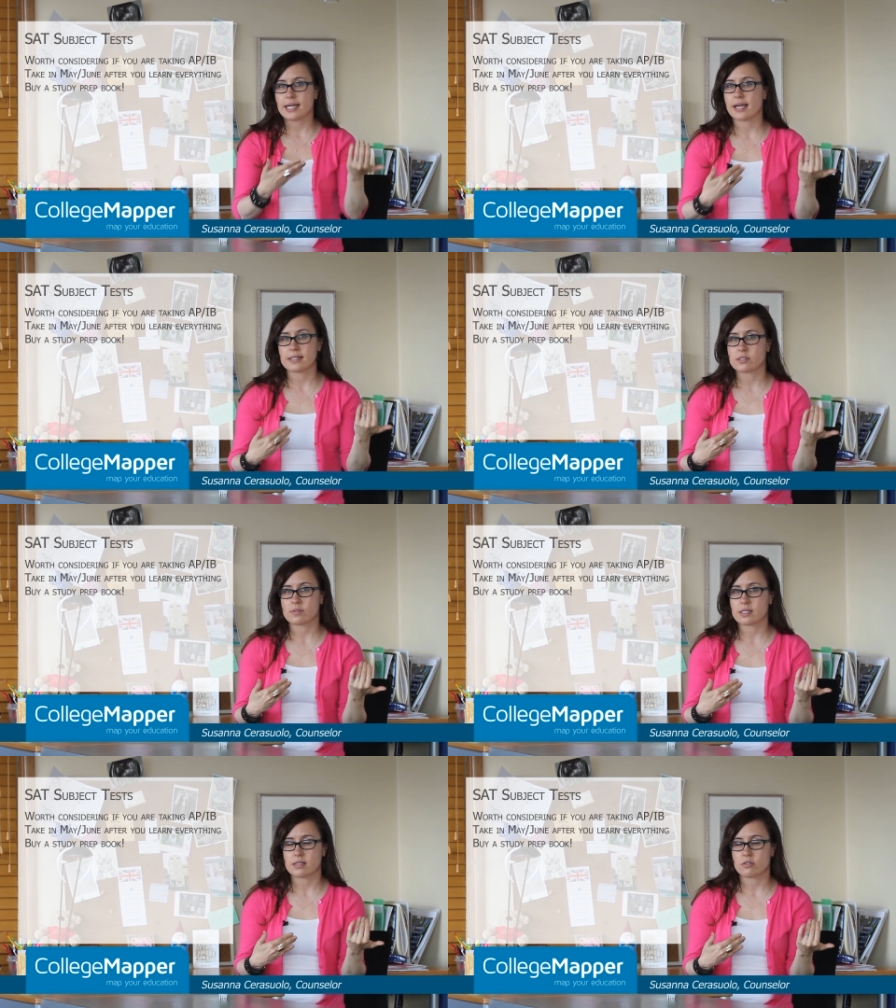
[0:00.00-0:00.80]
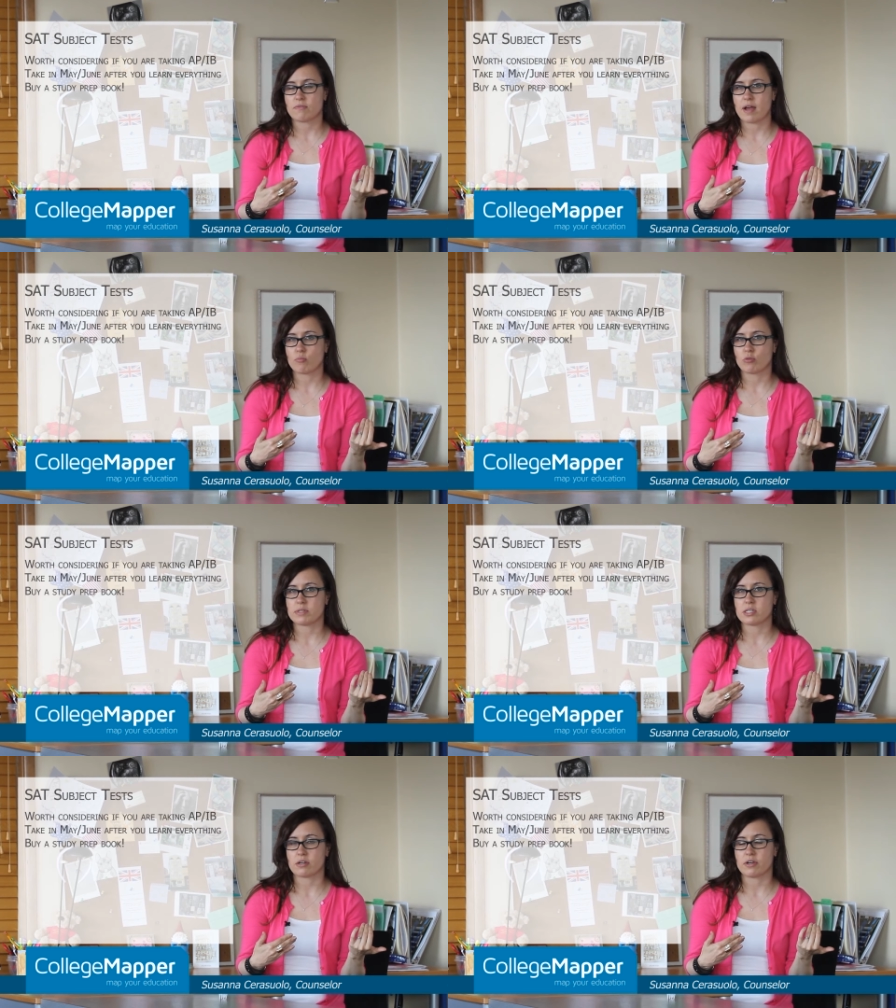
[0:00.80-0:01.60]
against those kids who've had more
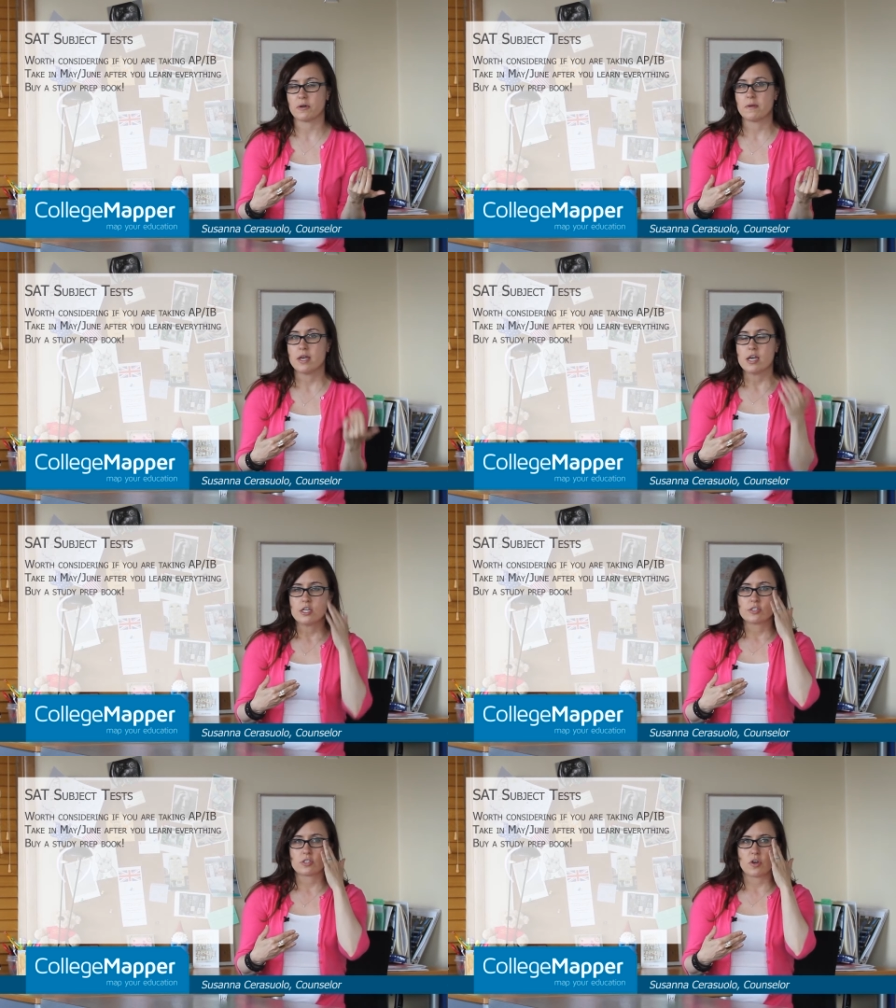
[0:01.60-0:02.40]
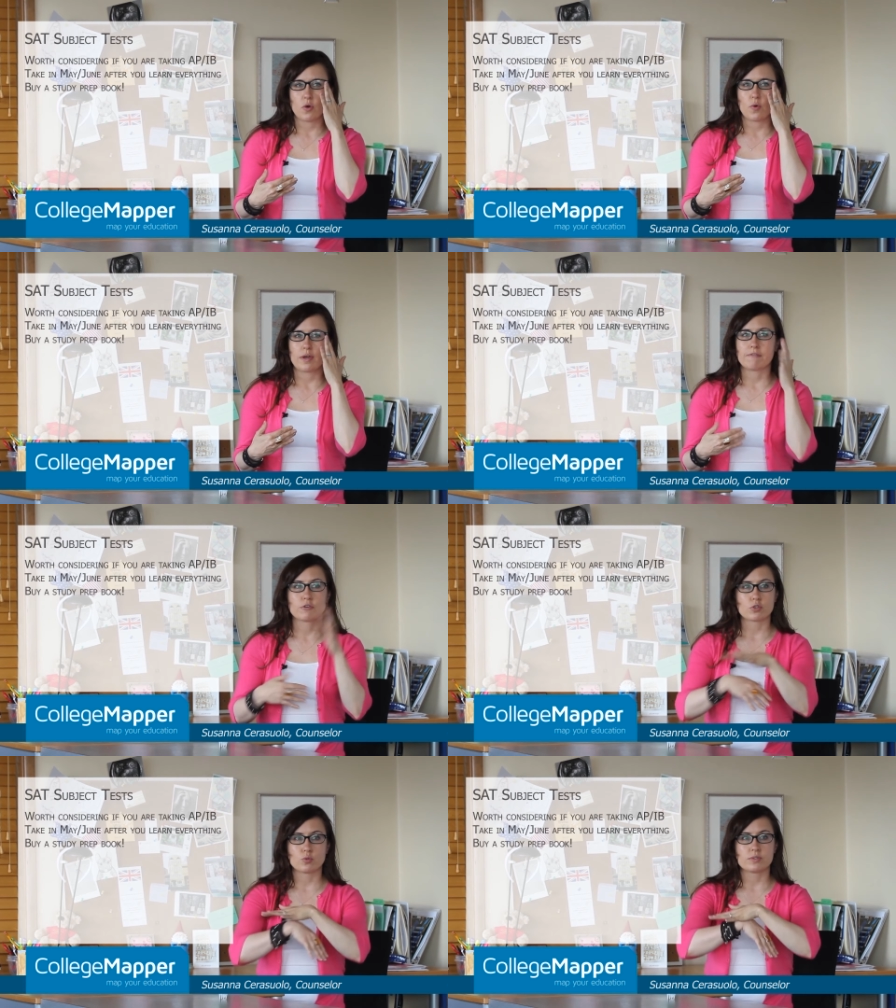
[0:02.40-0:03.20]
material. So if your
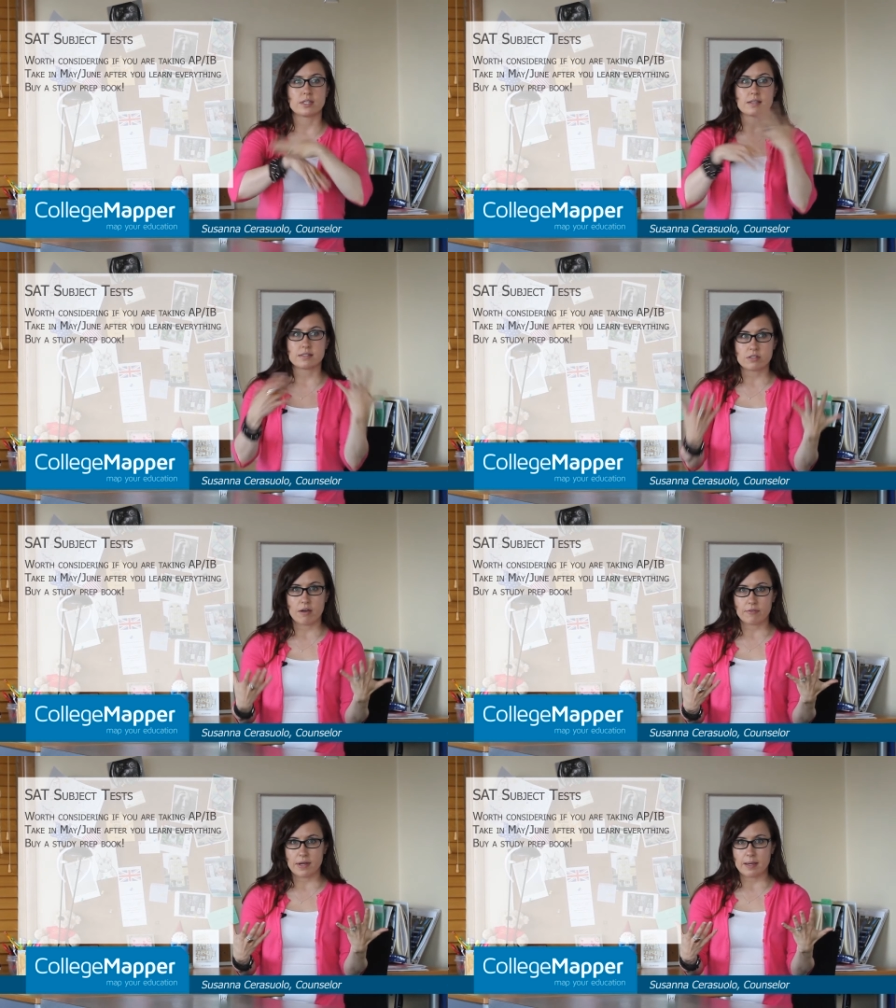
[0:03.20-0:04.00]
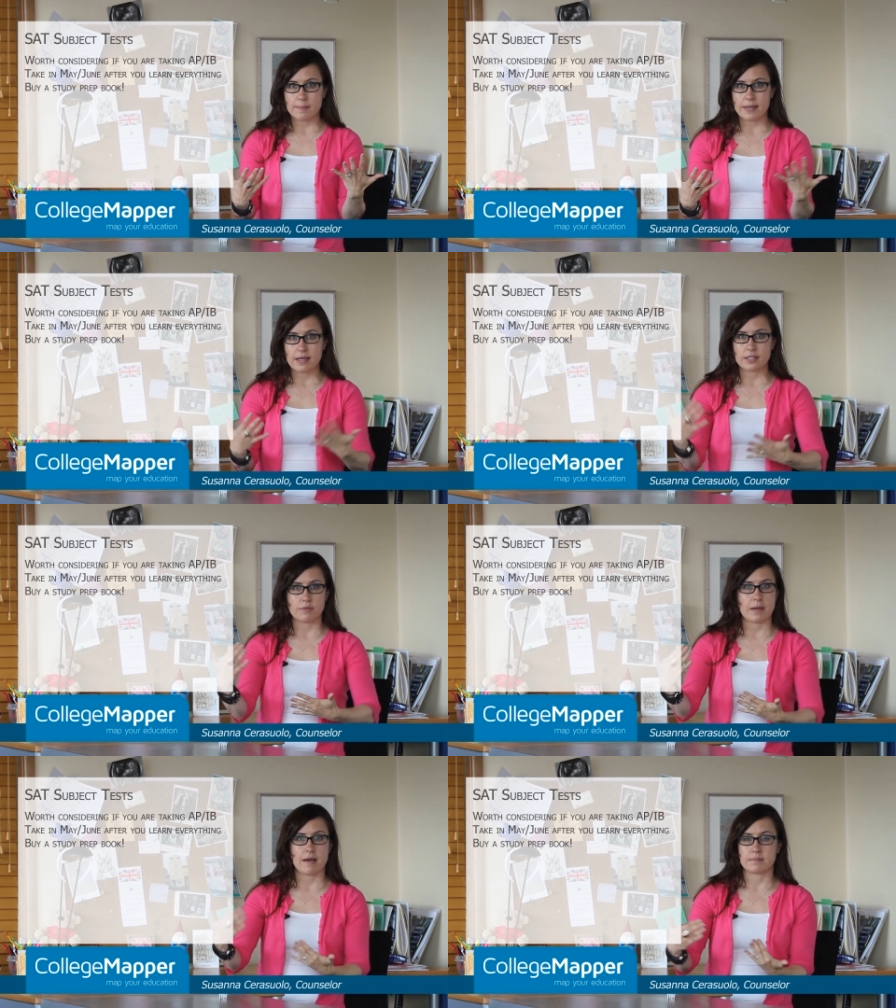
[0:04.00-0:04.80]
school doesn't offer AP and you
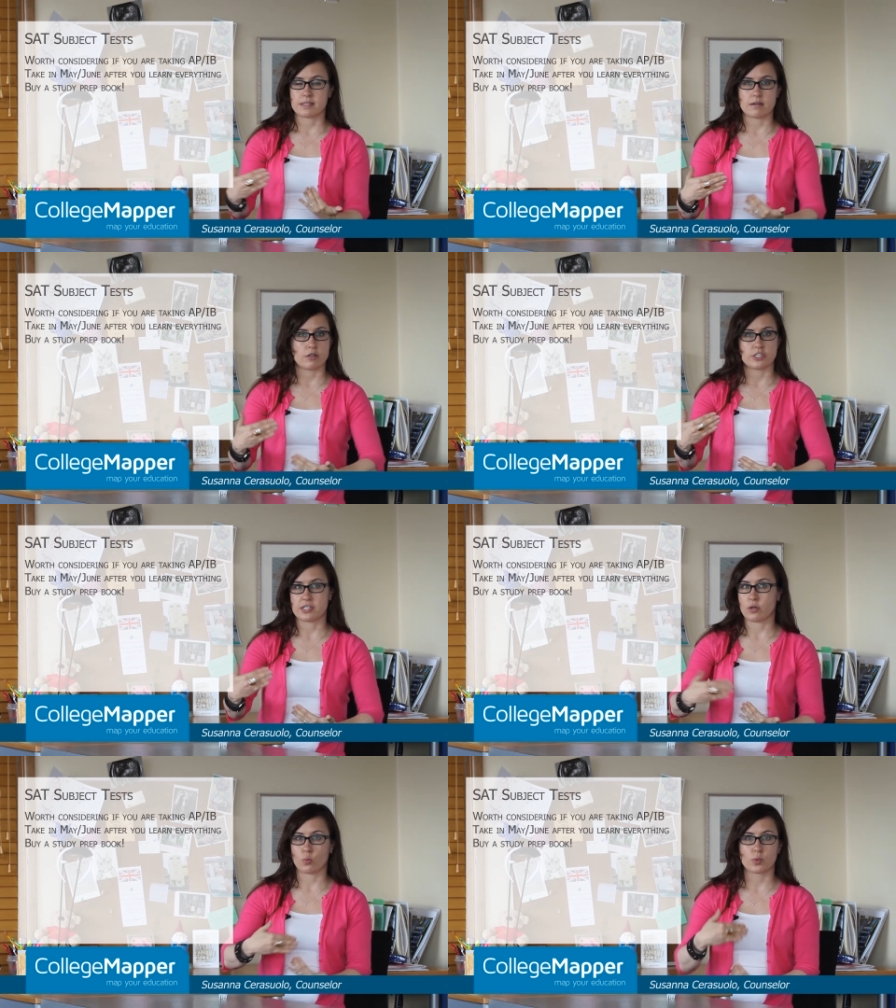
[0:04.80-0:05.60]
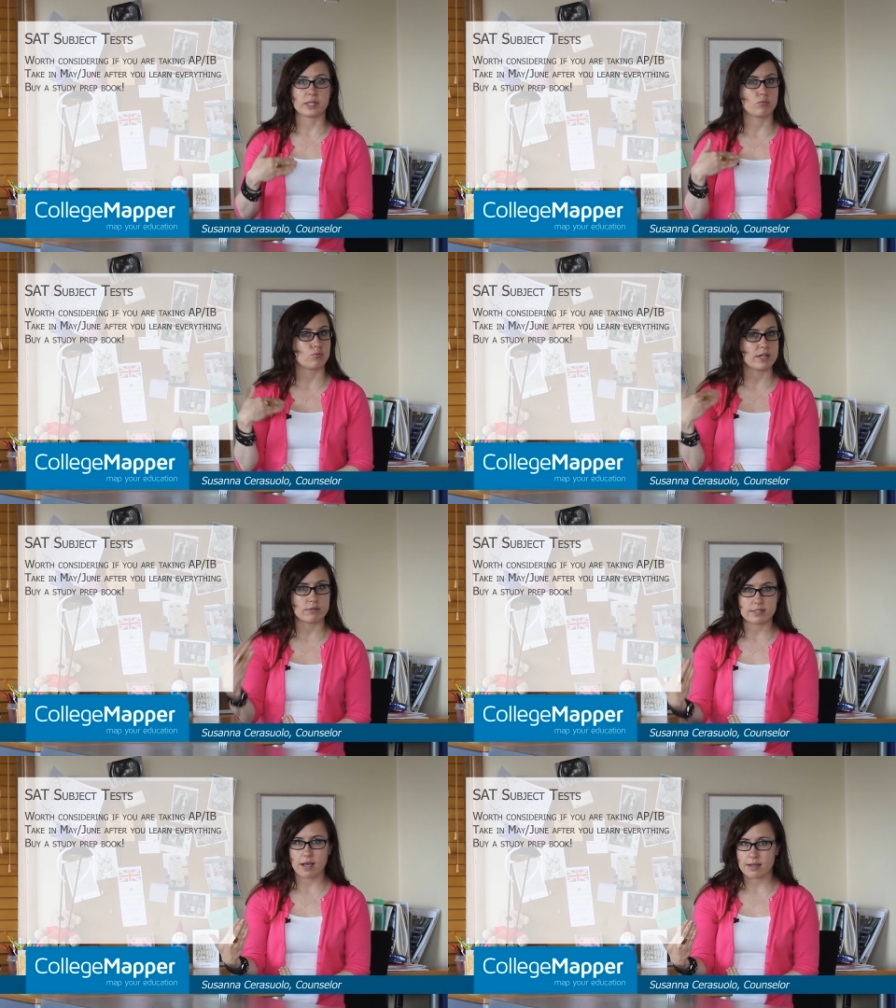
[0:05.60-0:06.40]
perhaps are just at a really
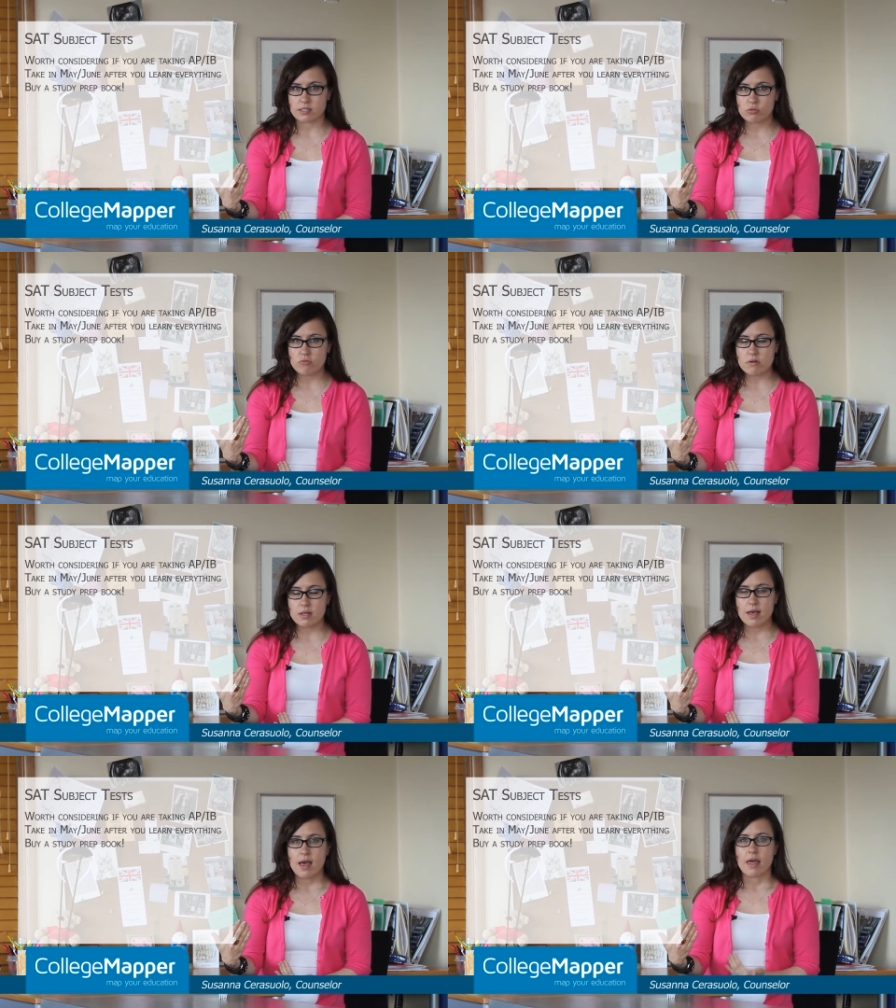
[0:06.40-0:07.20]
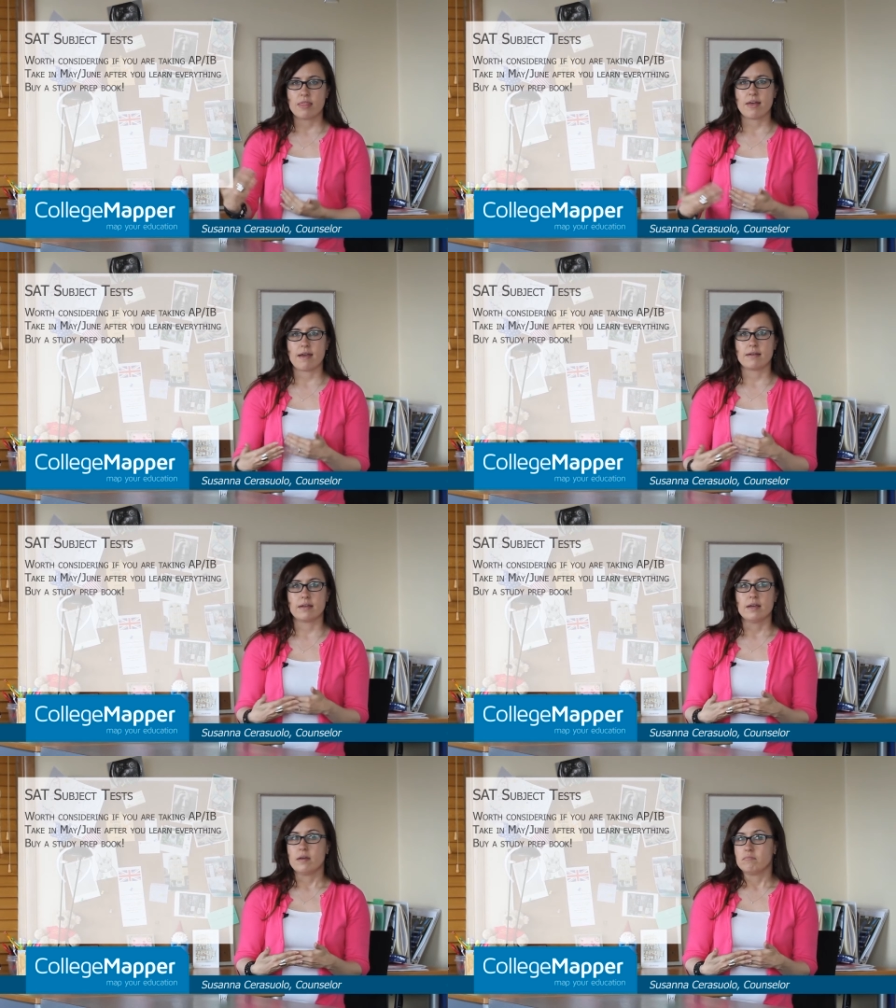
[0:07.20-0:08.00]
rigorous high school,
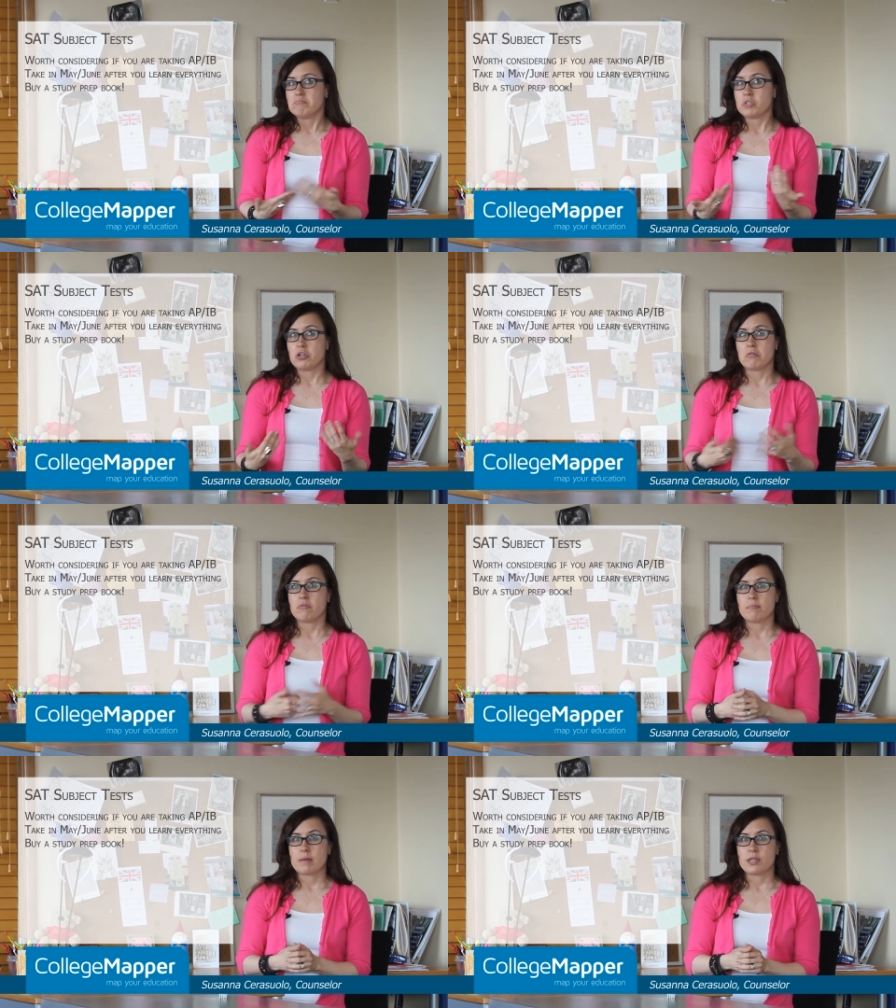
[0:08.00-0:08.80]
then maybe